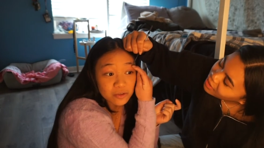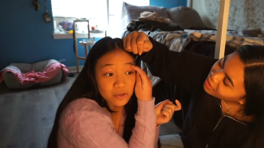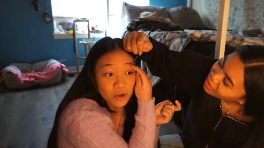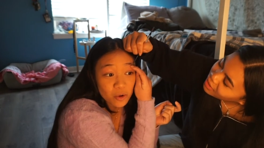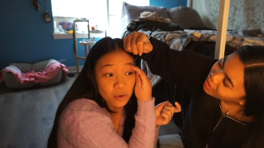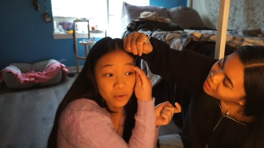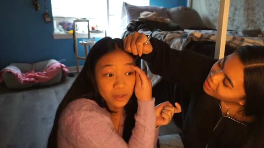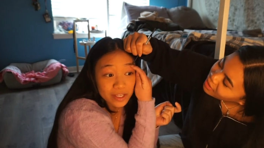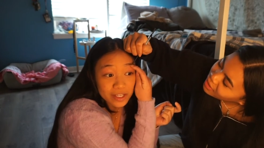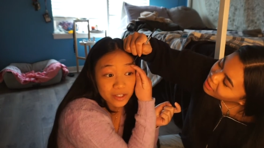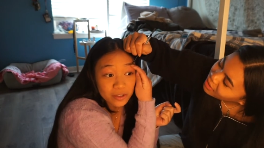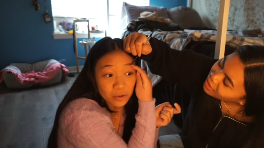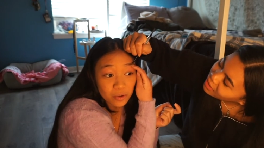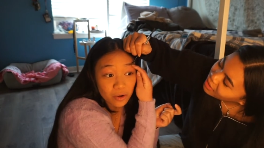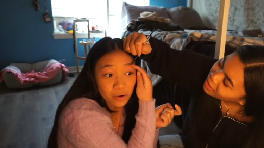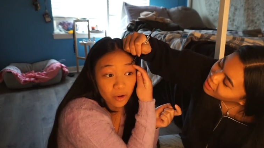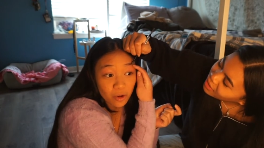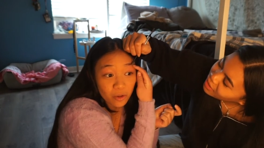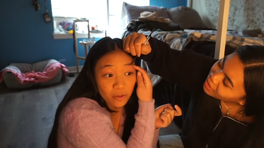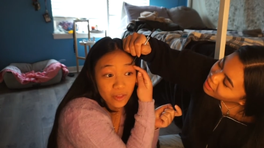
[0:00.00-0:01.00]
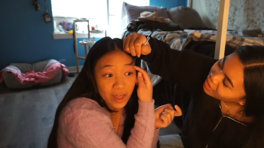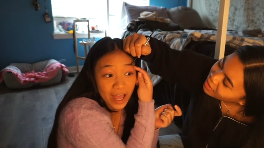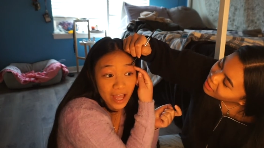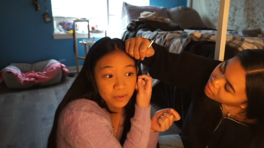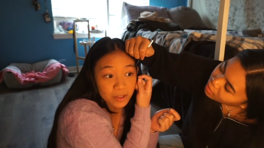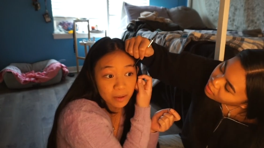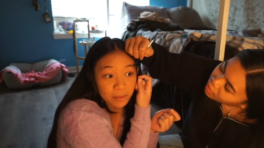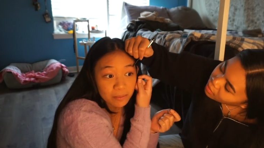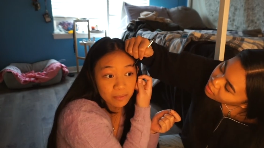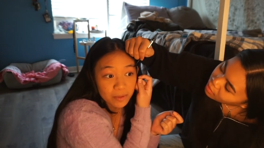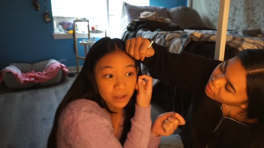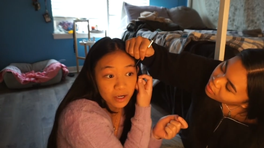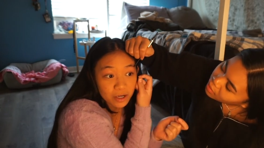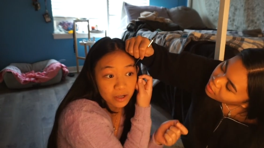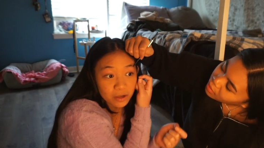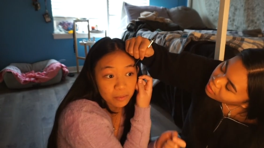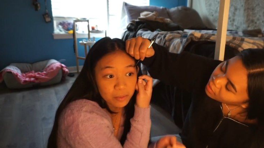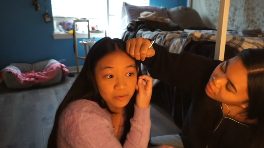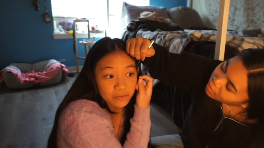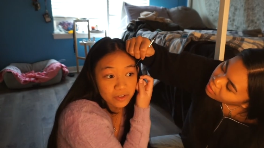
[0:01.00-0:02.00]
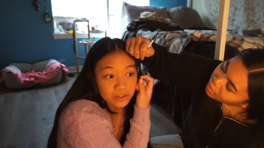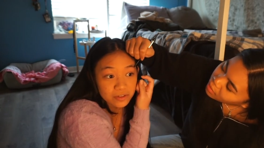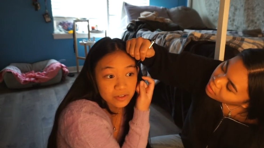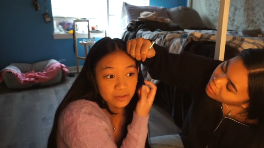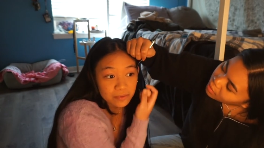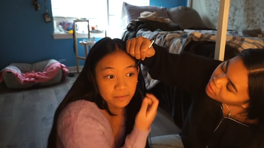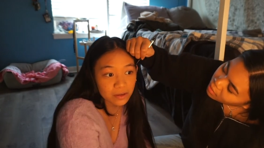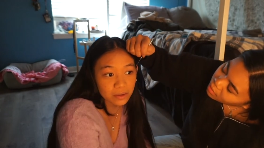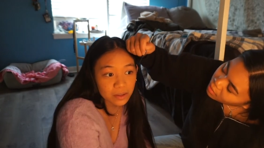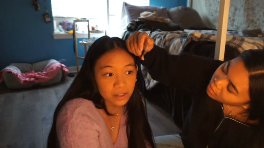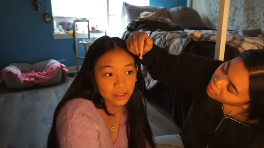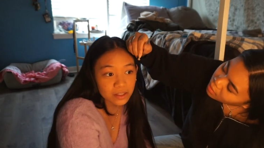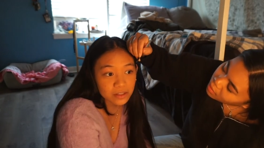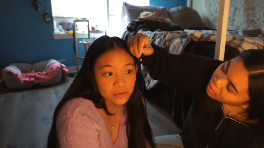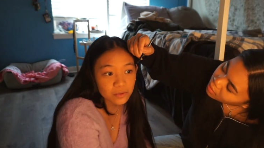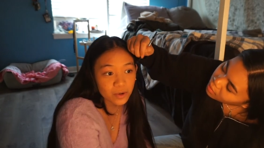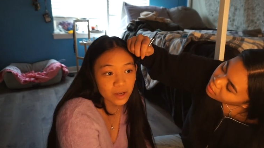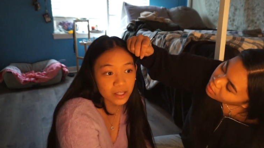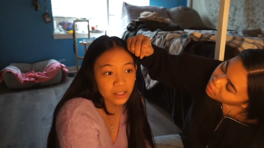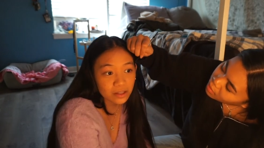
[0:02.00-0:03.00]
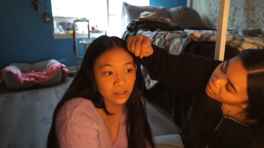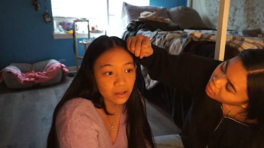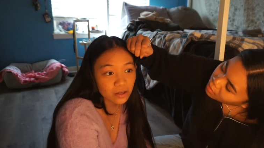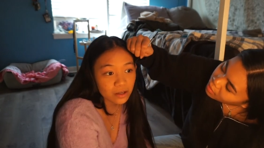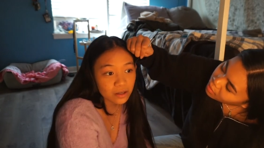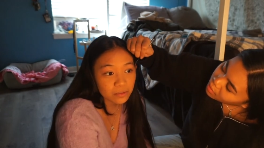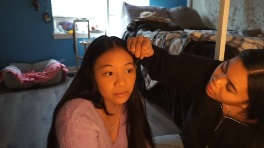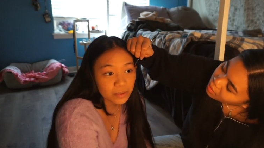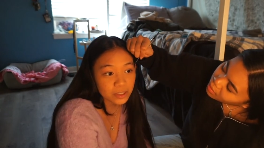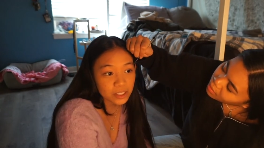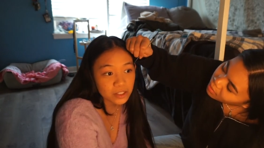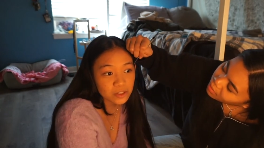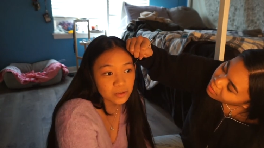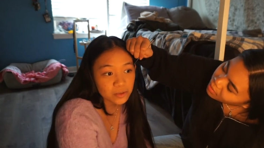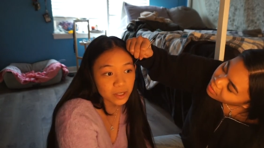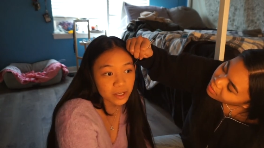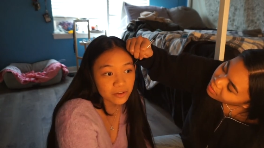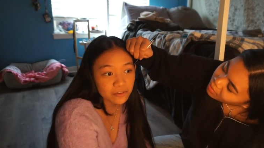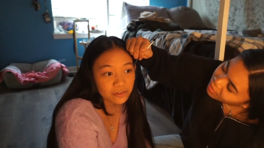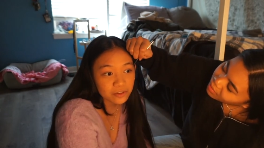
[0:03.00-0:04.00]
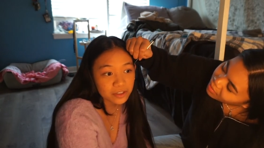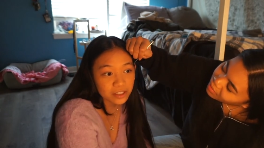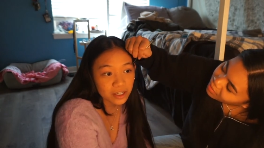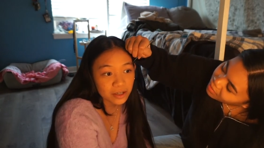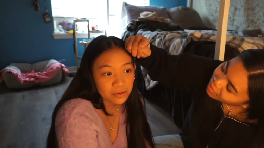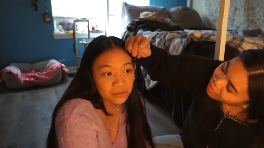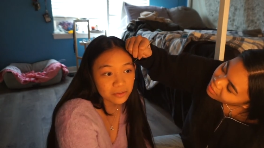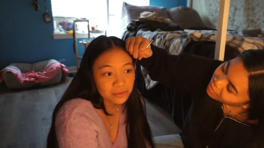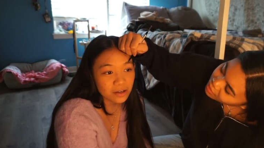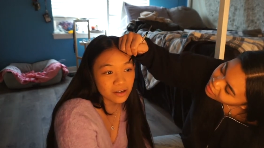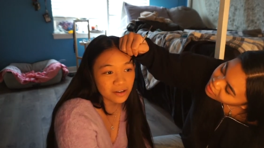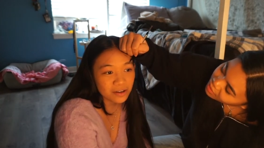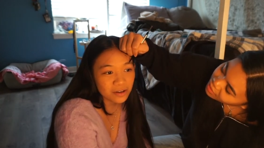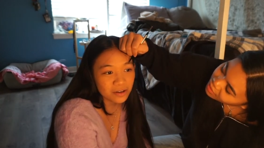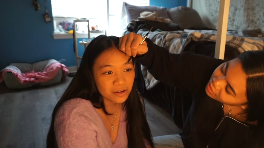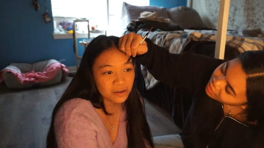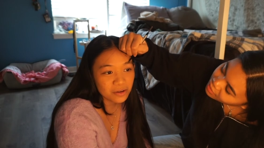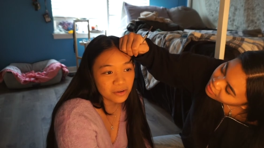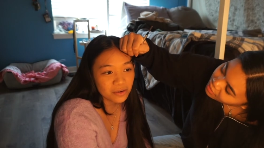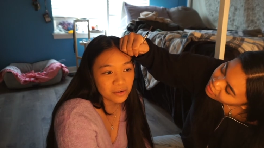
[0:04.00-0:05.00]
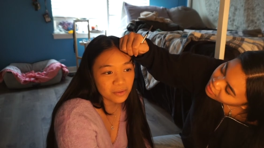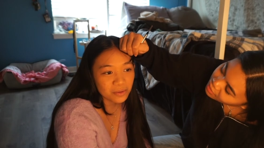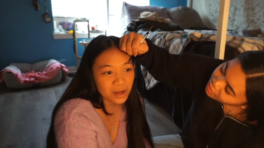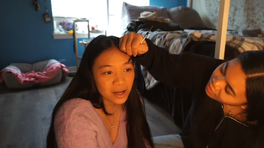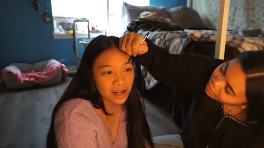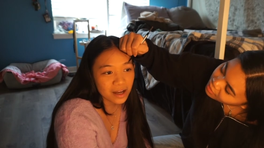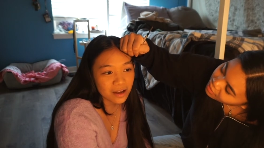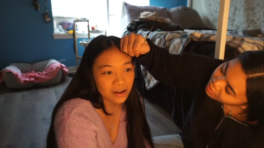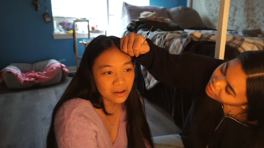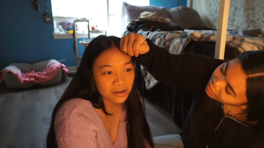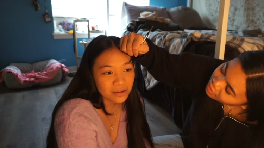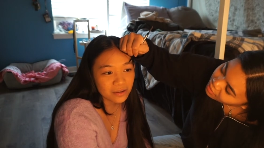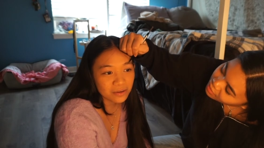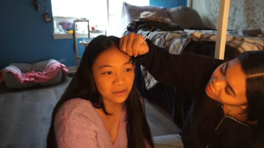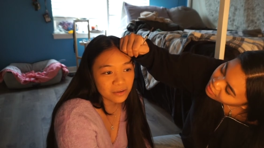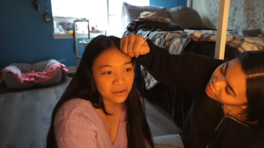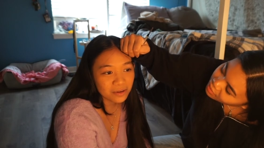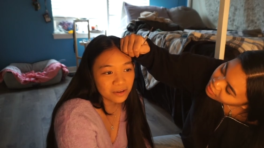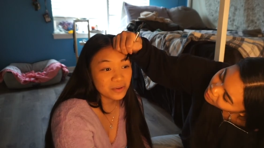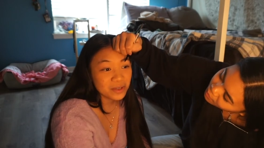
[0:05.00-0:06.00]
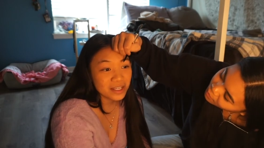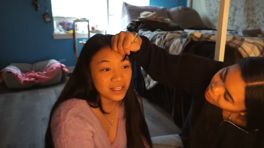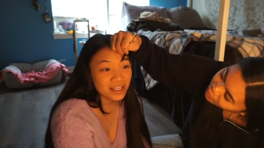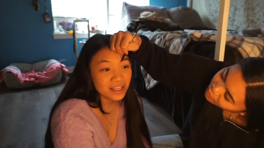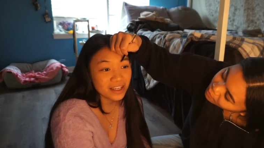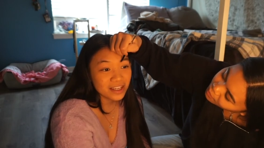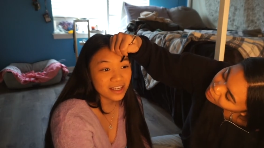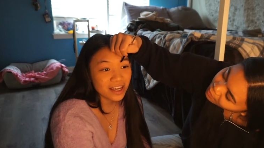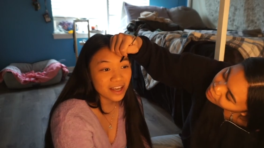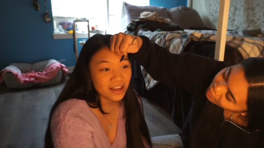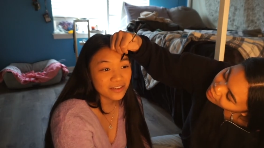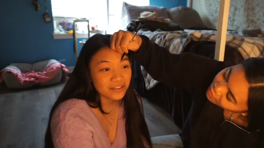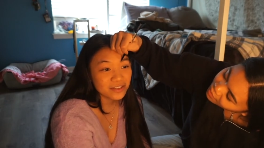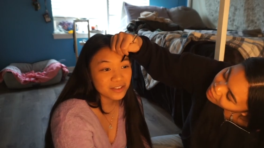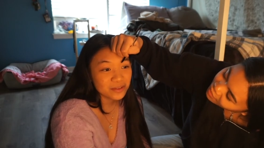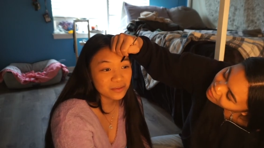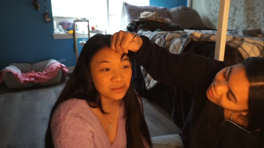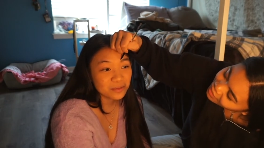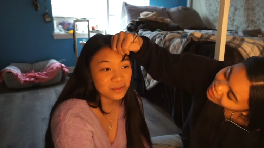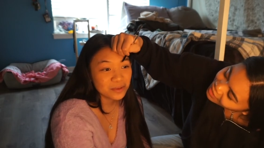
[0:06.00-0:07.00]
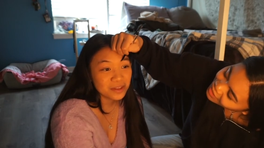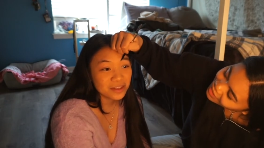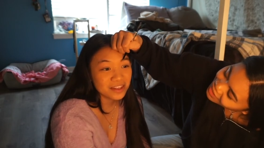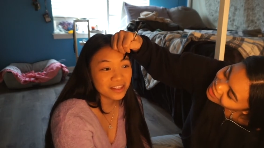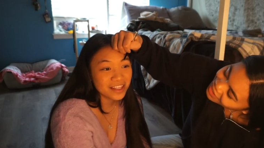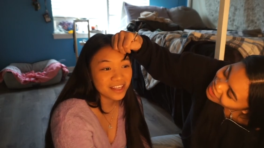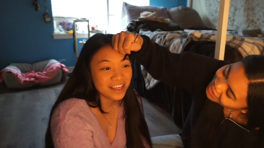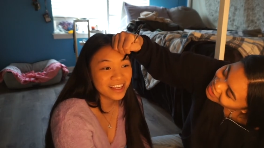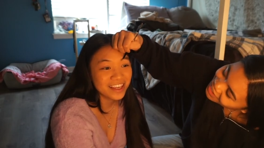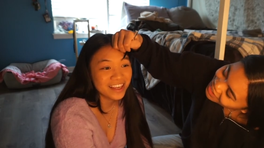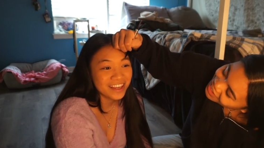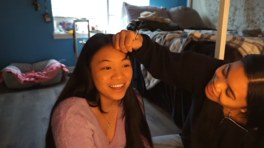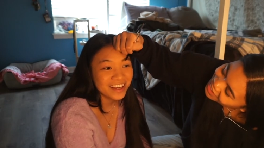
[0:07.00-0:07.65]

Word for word: you totally ignore all that. Yep. There you go. Perfect. Okay, that's quite long, but that's okay for now. Oh, wow. We have some thick